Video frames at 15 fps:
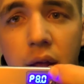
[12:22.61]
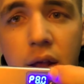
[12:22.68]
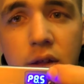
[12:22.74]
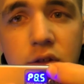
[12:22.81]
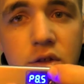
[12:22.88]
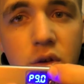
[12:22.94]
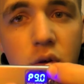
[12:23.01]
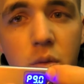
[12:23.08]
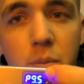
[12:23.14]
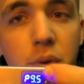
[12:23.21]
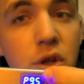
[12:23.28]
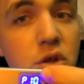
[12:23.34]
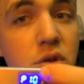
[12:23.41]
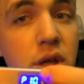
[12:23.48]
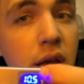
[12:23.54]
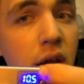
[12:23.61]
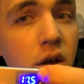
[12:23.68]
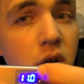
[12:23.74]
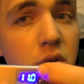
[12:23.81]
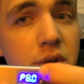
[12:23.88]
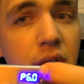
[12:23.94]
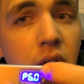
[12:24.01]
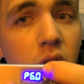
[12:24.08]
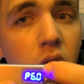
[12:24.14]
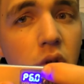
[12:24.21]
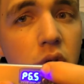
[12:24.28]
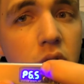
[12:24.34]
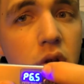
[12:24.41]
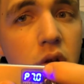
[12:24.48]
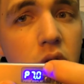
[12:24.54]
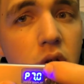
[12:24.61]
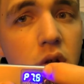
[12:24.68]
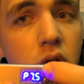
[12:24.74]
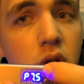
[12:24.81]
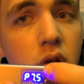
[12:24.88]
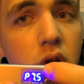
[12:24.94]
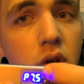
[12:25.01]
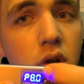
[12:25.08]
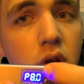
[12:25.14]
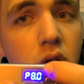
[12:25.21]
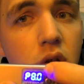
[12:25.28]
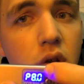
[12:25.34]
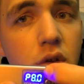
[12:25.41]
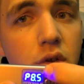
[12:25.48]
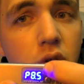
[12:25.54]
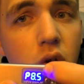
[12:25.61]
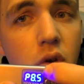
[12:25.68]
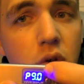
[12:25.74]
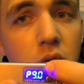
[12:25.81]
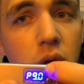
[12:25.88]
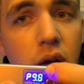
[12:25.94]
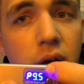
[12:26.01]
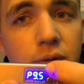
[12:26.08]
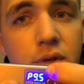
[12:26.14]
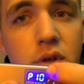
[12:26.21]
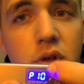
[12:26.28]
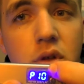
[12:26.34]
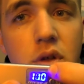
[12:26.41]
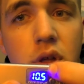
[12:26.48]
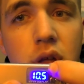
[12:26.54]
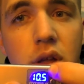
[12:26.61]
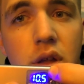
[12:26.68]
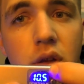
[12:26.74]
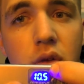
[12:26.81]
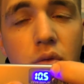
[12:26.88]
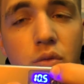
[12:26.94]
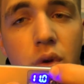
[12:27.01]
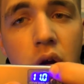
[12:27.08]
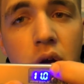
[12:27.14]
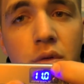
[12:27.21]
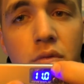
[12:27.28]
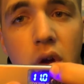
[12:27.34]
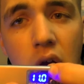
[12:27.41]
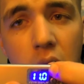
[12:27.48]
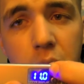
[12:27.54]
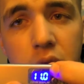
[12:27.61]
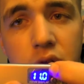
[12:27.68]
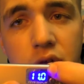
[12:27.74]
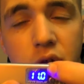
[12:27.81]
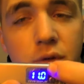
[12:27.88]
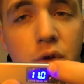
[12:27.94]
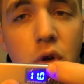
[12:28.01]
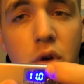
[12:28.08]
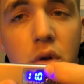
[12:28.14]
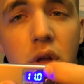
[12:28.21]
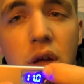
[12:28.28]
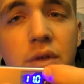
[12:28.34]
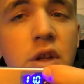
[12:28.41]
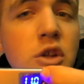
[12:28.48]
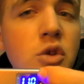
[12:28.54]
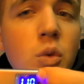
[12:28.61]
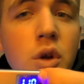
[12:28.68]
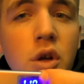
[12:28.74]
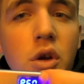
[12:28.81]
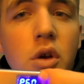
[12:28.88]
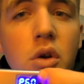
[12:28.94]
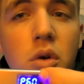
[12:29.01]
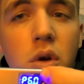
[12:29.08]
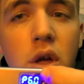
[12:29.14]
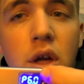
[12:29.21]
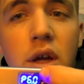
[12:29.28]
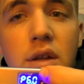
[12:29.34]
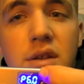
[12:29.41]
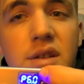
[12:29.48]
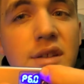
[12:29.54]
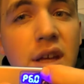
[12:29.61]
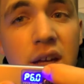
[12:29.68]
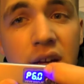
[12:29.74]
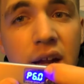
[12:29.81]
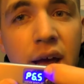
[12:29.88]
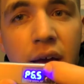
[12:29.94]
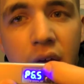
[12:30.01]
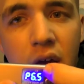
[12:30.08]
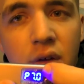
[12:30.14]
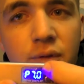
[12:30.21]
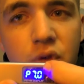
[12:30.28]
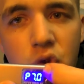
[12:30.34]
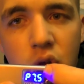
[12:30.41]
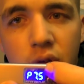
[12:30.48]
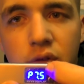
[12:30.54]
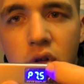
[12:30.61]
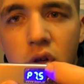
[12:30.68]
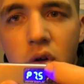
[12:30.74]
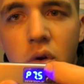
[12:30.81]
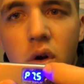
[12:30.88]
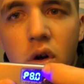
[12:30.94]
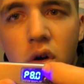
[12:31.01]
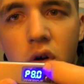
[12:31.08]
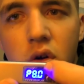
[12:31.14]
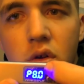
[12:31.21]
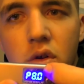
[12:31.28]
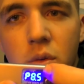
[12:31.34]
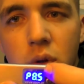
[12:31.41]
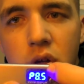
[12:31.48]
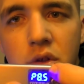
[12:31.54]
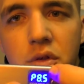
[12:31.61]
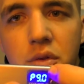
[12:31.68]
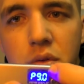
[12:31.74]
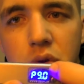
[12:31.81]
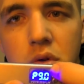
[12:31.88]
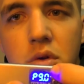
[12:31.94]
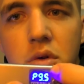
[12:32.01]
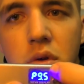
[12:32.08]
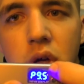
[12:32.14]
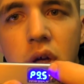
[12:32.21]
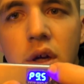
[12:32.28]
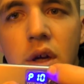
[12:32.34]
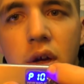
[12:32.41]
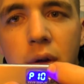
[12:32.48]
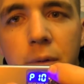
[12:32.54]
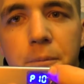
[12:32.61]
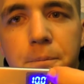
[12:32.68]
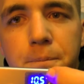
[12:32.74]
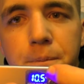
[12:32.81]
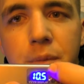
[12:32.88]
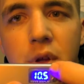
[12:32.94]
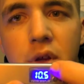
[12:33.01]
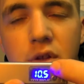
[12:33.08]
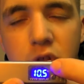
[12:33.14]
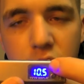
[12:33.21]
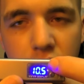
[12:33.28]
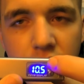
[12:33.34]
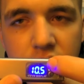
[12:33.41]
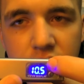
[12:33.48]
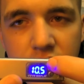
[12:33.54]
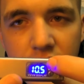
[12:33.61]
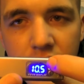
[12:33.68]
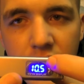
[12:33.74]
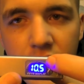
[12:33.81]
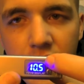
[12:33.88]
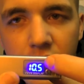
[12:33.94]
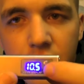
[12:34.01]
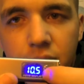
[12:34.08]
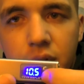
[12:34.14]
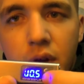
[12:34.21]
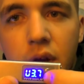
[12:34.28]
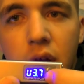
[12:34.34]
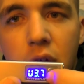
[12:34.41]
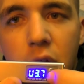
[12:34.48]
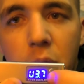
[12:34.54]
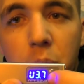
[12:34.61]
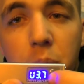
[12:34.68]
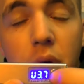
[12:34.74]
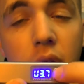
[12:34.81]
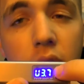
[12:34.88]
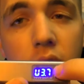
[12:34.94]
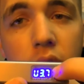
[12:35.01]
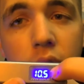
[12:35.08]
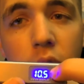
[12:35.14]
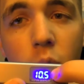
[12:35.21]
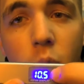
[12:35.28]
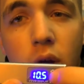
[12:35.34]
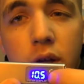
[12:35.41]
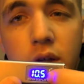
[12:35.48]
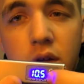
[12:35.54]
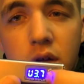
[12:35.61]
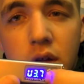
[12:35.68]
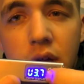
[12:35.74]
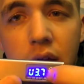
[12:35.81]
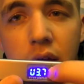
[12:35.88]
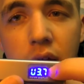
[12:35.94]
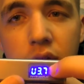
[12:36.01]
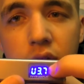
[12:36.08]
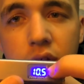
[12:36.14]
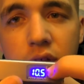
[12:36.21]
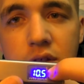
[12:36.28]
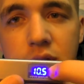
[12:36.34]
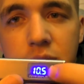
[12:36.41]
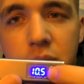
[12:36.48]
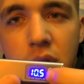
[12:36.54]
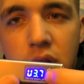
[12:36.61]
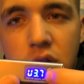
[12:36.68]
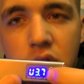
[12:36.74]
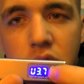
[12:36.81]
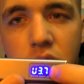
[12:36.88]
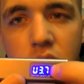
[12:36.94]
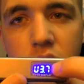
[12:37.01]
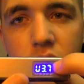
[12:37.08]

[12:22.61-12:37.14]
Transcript: So, but you can't go down. So you have to round robin. So if you go to 11 and you want to go to 10.5, you have to go all the way through until you get to 10.5. But while you're at this menu,